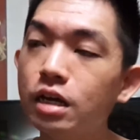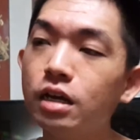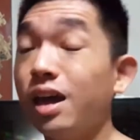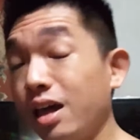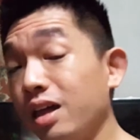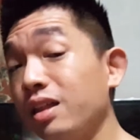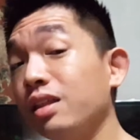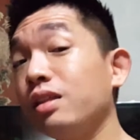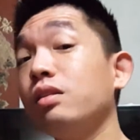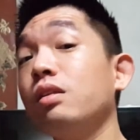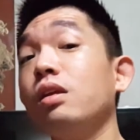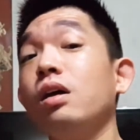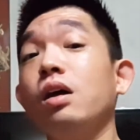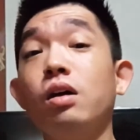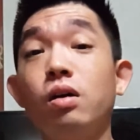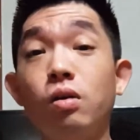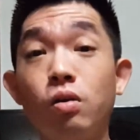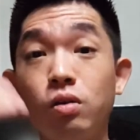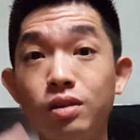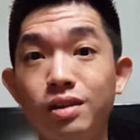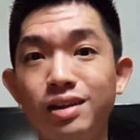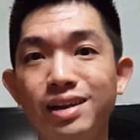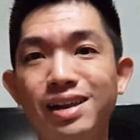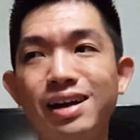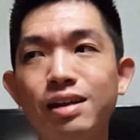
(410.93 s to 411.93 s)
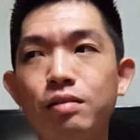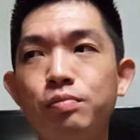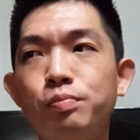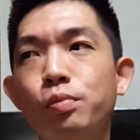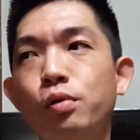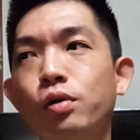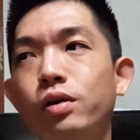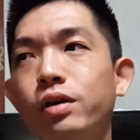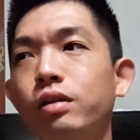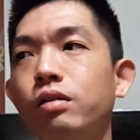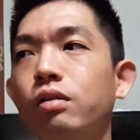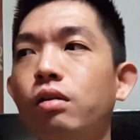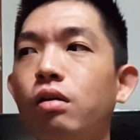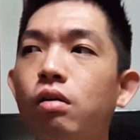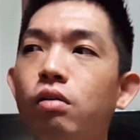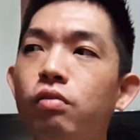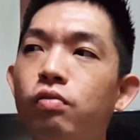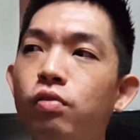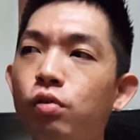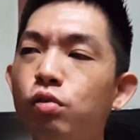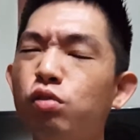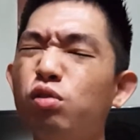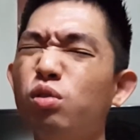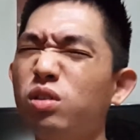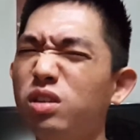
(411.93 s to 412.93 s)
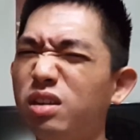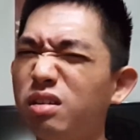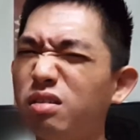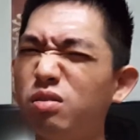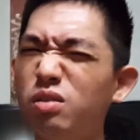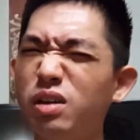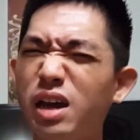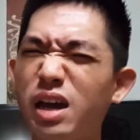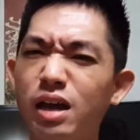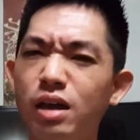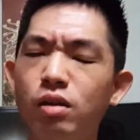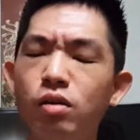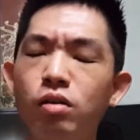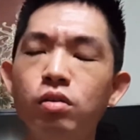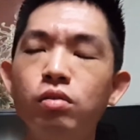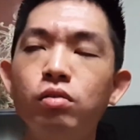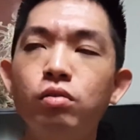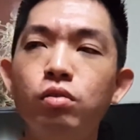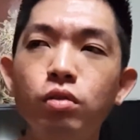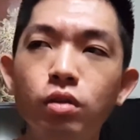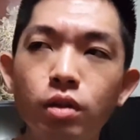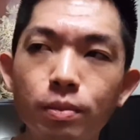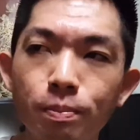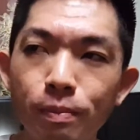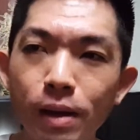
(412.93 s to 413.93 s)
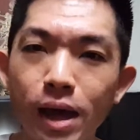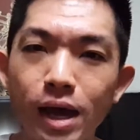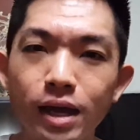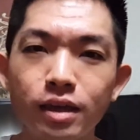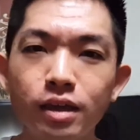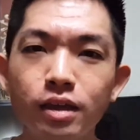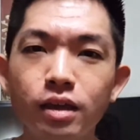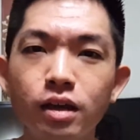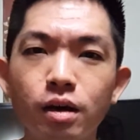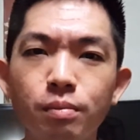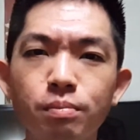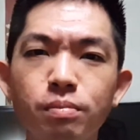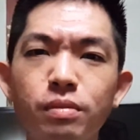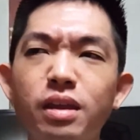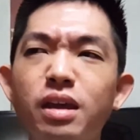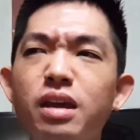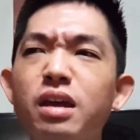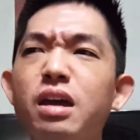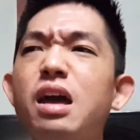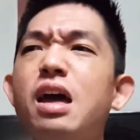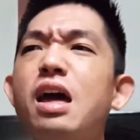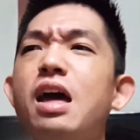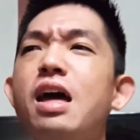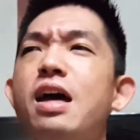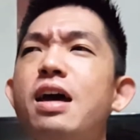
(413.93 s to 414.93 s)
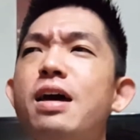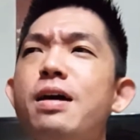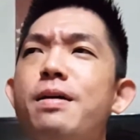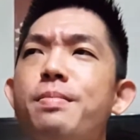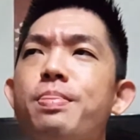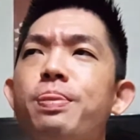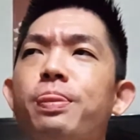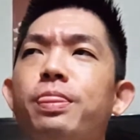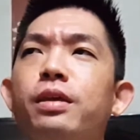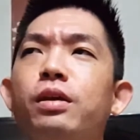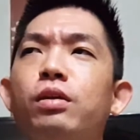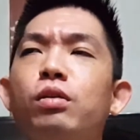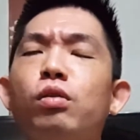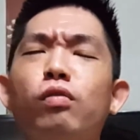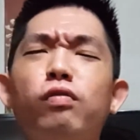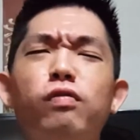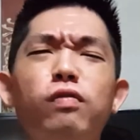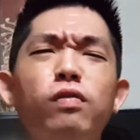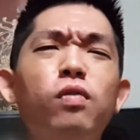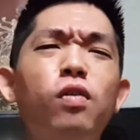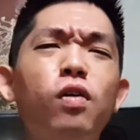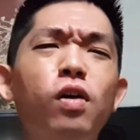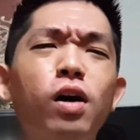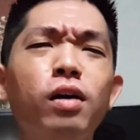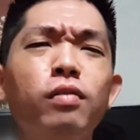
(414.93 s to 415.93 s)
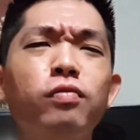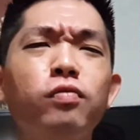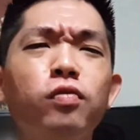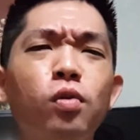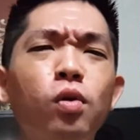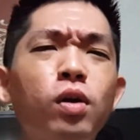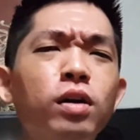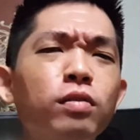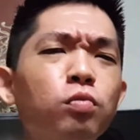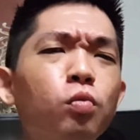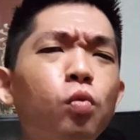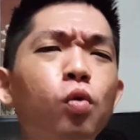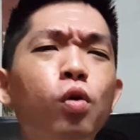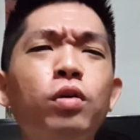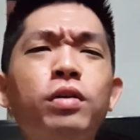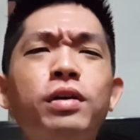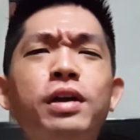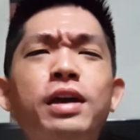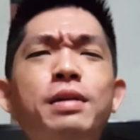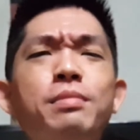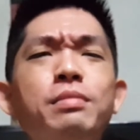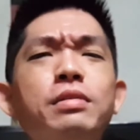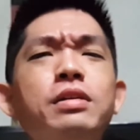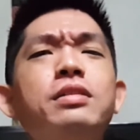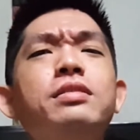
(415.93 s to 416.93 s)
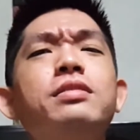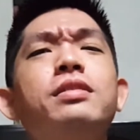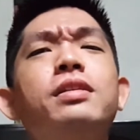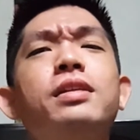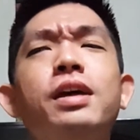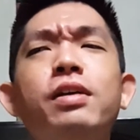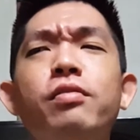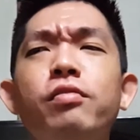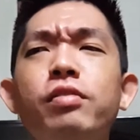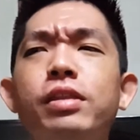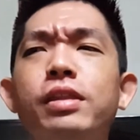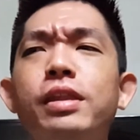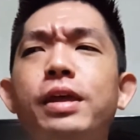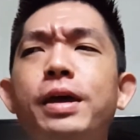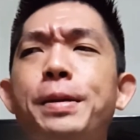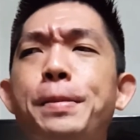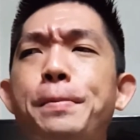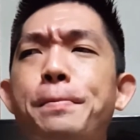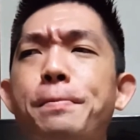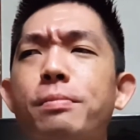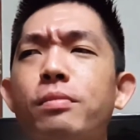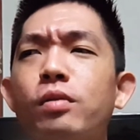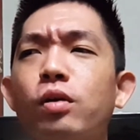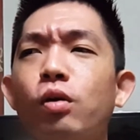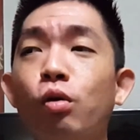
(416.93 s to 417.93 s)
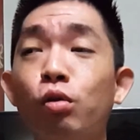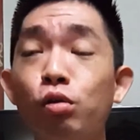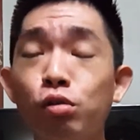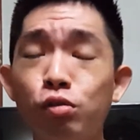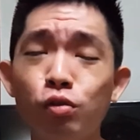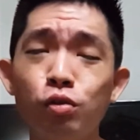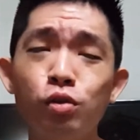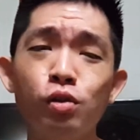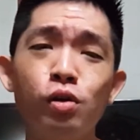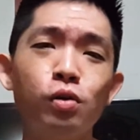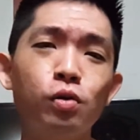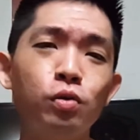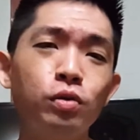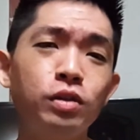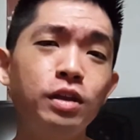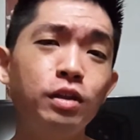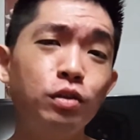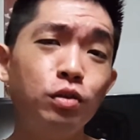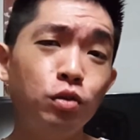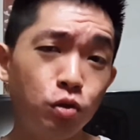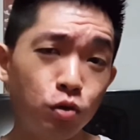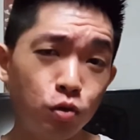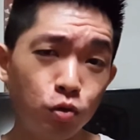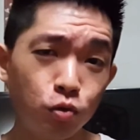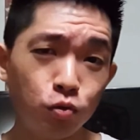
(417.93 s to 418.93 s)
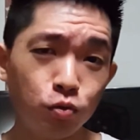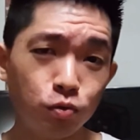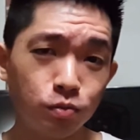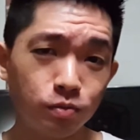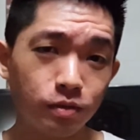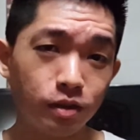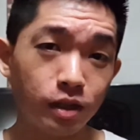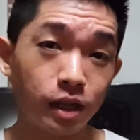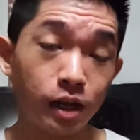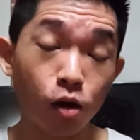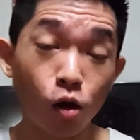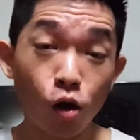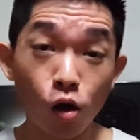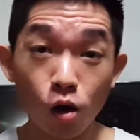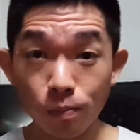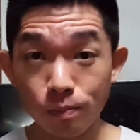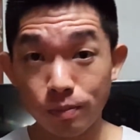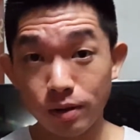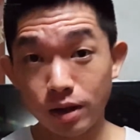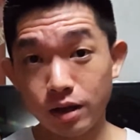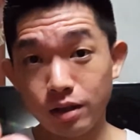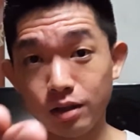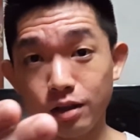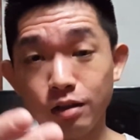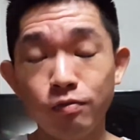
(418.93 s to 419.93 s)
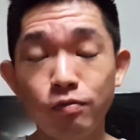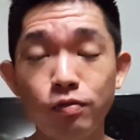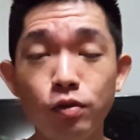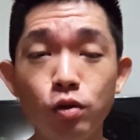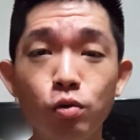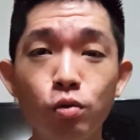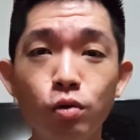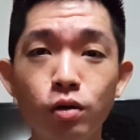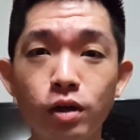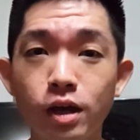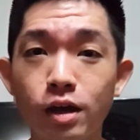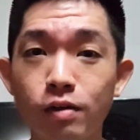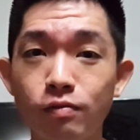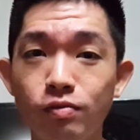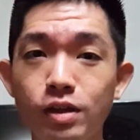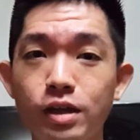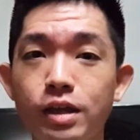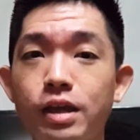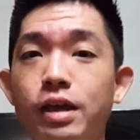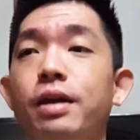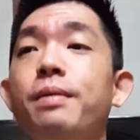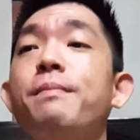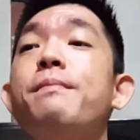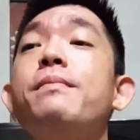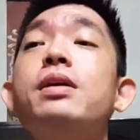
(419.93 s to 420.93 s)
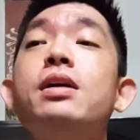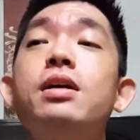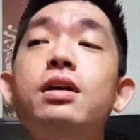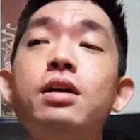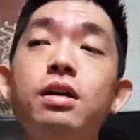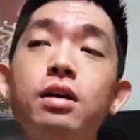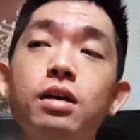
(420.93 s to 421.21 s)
And on the last point of also just to add on to the packing up thing, for us war gamers and everything, also not only do you, like Hoplite, if you have the game,